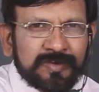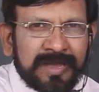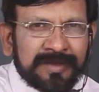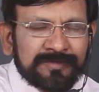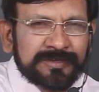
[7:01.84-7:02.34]

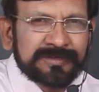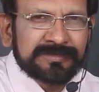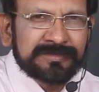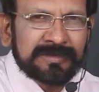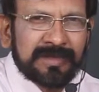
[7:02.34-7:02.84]
languages.
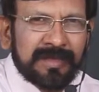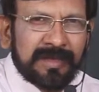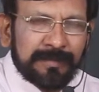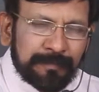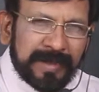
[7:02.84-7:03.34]

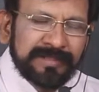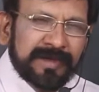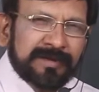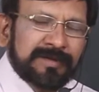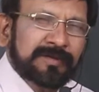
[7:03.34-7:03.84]
By
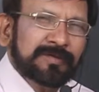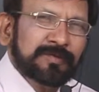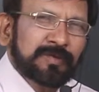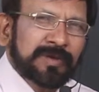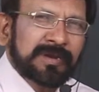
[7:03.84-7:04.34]
that
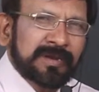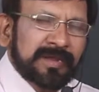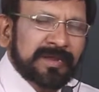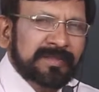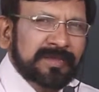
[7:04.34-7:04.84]
you can
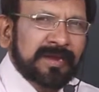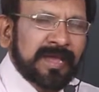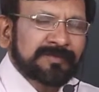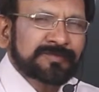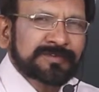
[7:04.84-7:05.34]
learn the
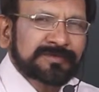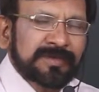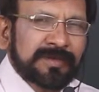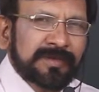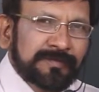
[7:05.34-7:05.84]
language
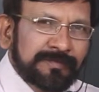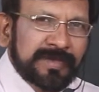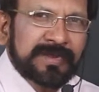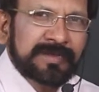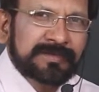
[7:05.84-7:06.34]

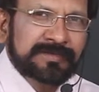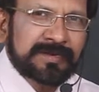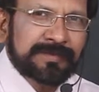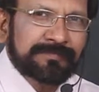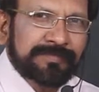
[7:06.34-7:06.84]
very
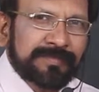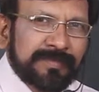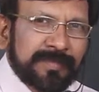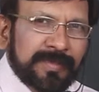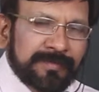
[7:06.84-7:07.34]
easily,
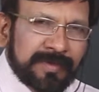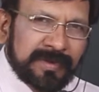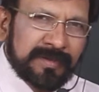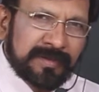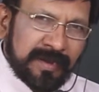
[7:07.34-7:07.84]

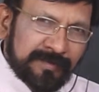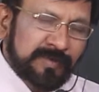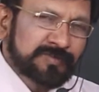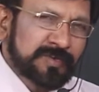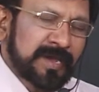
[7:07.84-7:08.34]
very
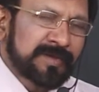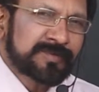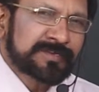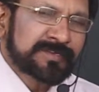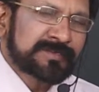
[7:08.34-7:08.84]
advanced
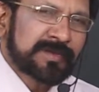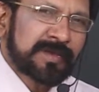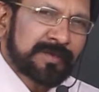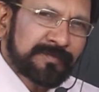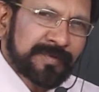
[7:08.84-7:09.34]
languages
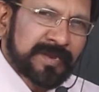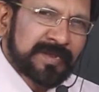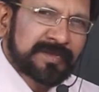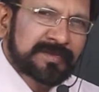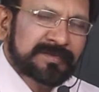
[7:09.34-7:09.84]
very
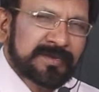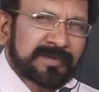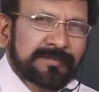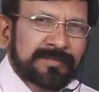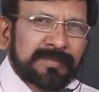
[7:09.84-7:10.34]

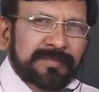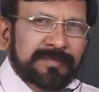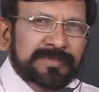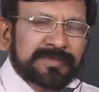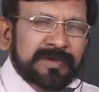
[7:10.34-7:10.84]
easily
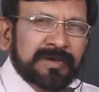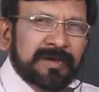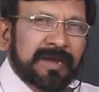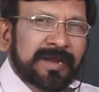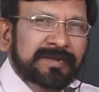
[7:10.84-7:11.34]
with
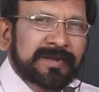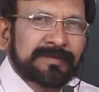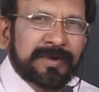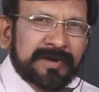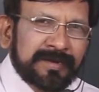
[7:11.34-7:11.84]
lighter
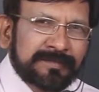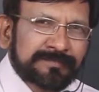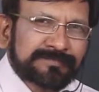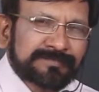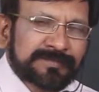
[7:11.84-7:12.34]
burden.
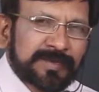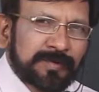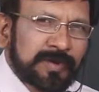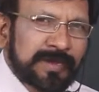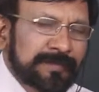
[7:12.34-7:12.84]

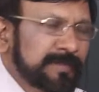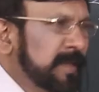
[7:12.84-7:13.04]
Okay.